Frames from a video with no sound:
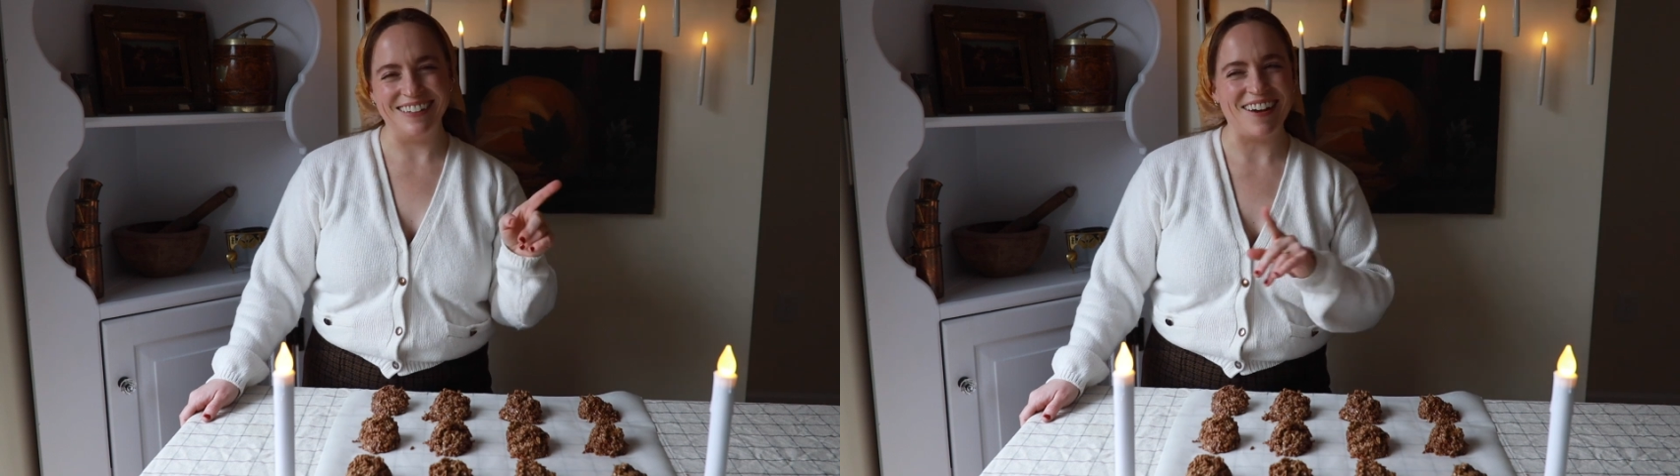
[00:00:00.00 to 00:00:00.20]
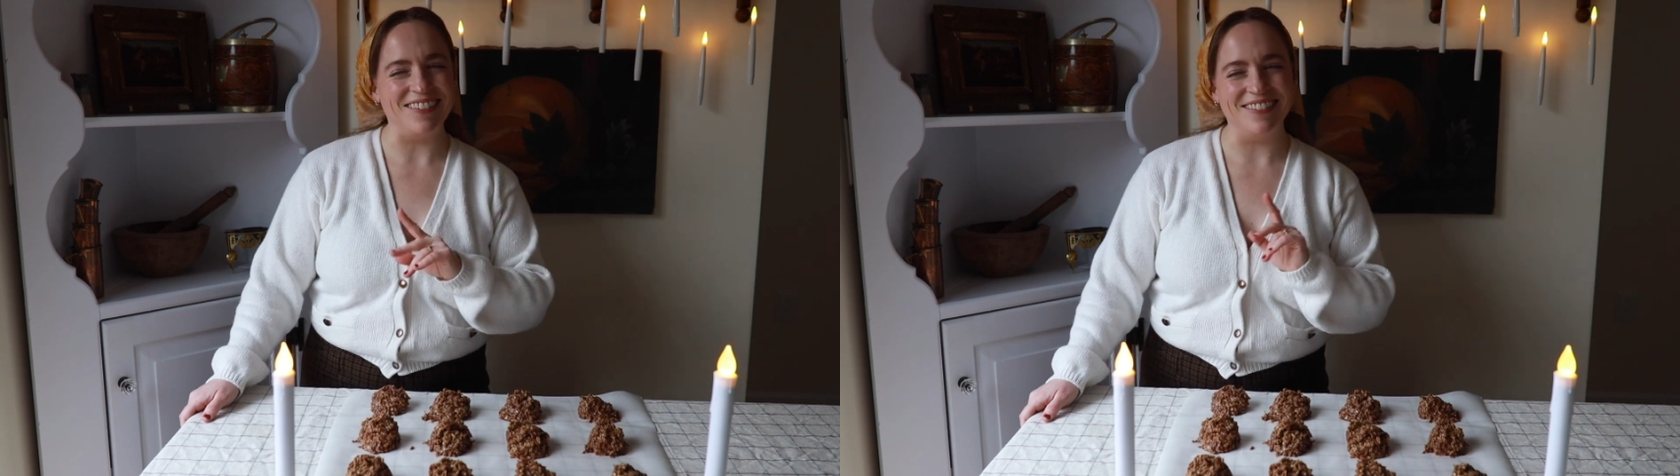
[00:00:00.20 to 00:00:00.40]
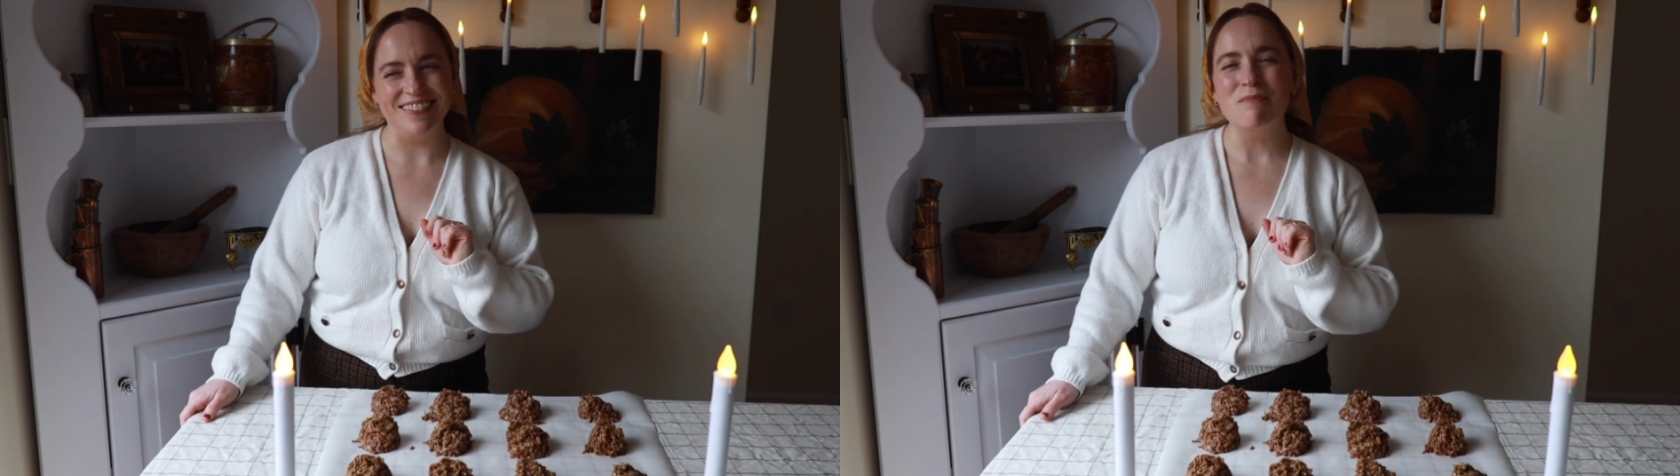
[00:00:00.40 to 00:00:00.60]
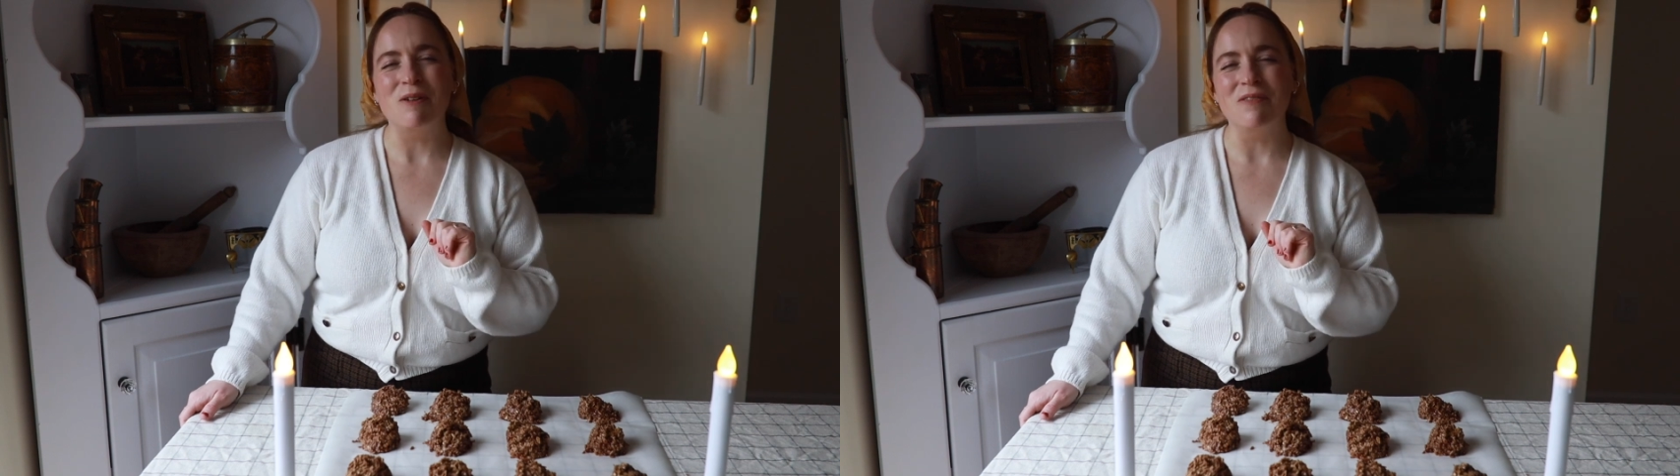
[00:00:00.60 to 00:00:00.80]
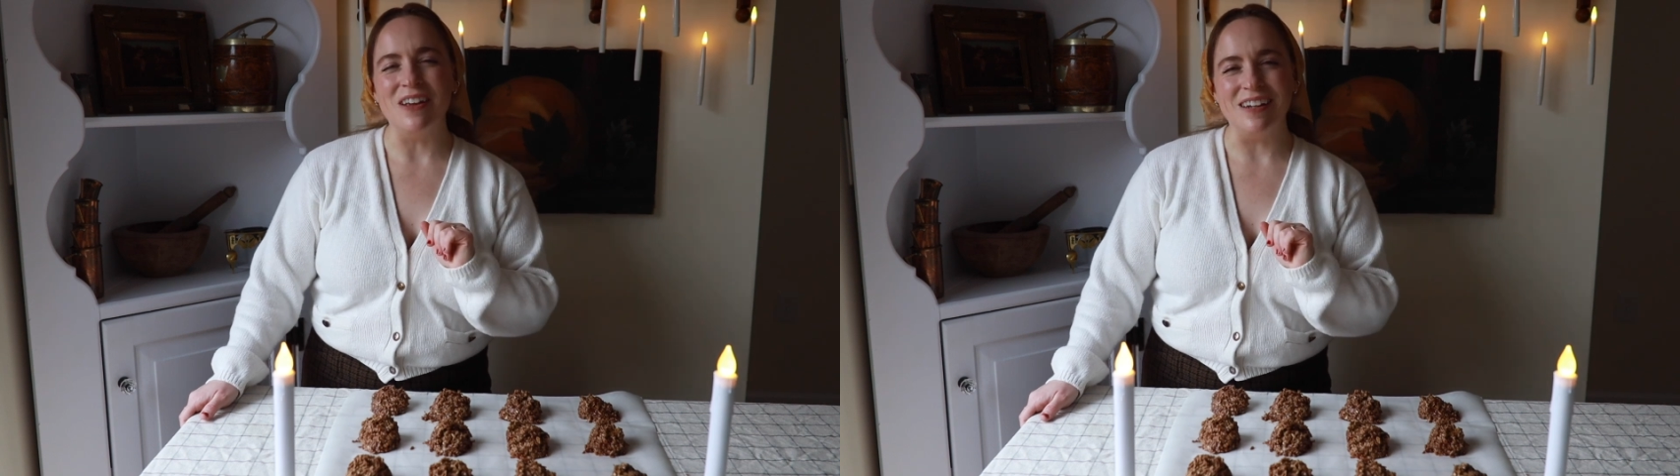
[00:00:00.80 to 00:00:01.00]
how
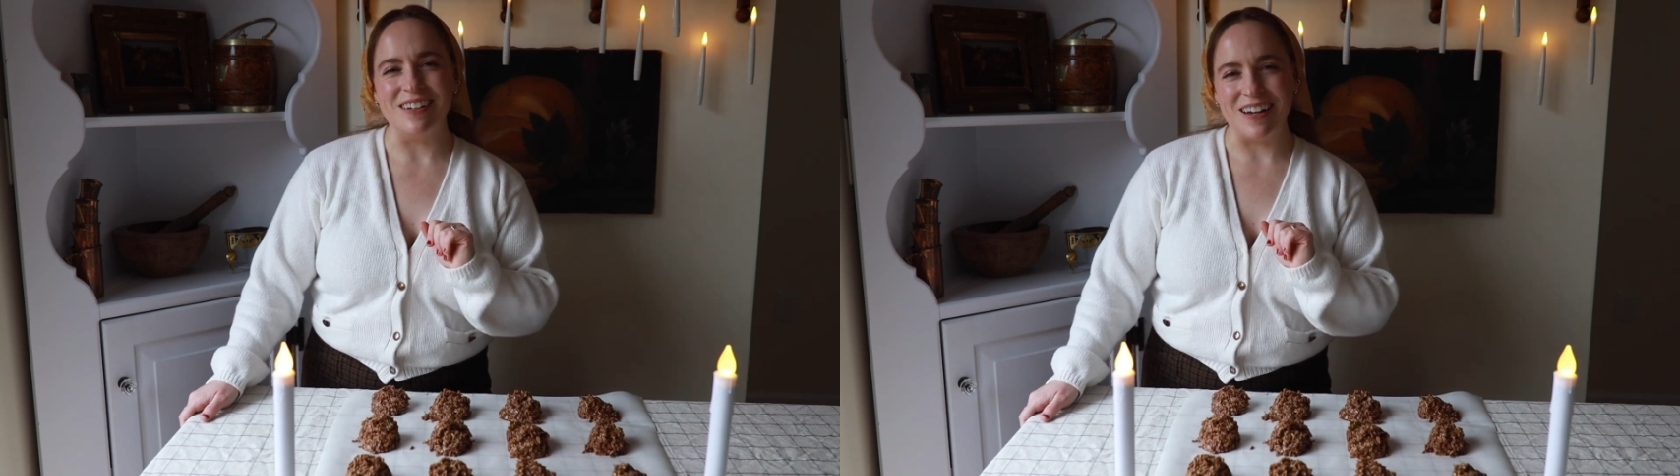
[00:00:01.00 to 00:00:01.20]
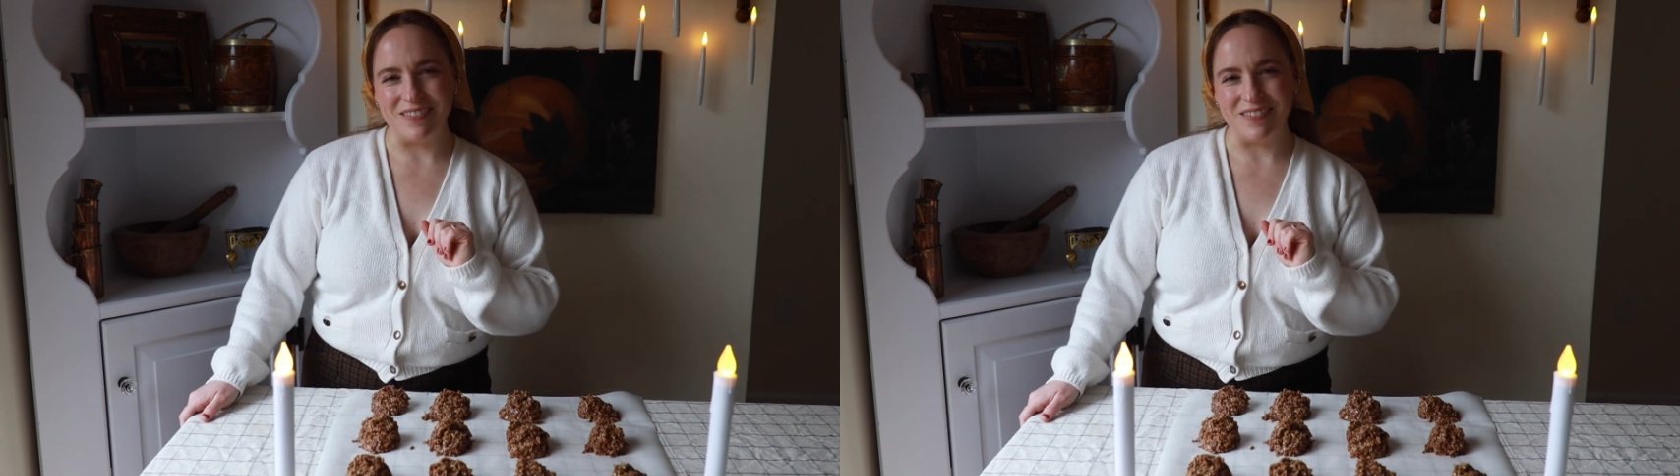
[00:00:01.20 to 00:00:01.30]
motivated I